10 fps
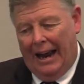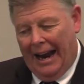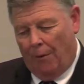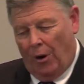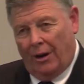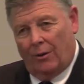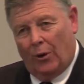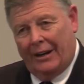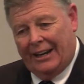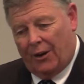And we're,
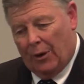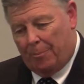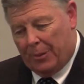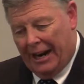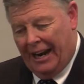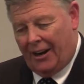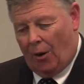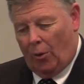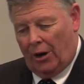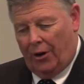we need to repent or
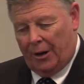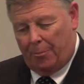we're going to